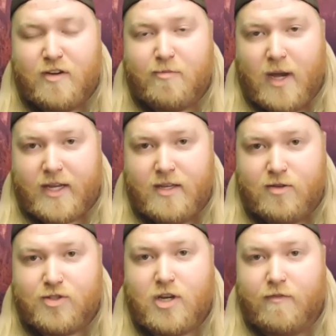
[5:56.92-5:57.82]
of my
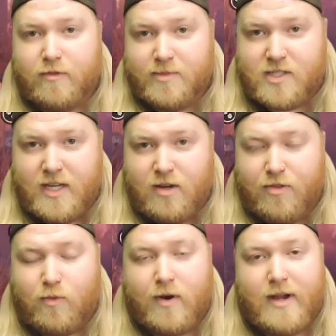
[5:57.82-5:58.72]
kills come from
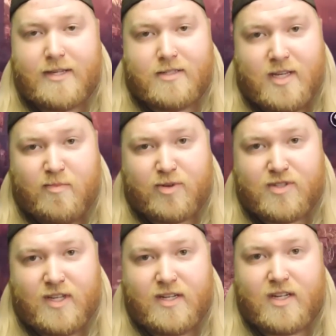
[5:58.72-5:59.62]
stealth, whereas
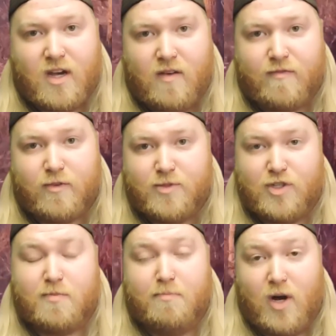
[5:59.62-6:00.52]
10% come from
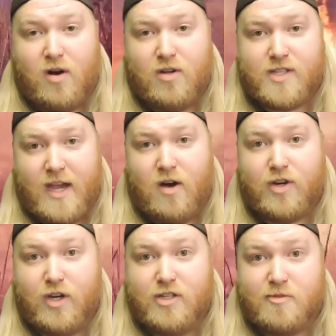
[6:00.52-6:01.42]
just balls
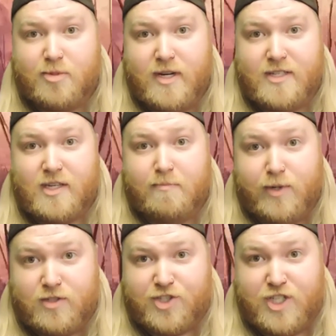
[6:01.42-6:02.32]
out, guns blazing
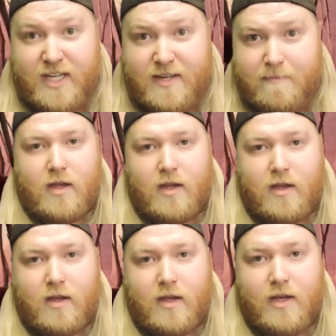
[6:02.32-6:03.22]
bullshit.
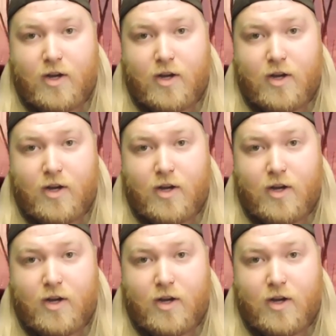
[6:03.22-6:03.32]
In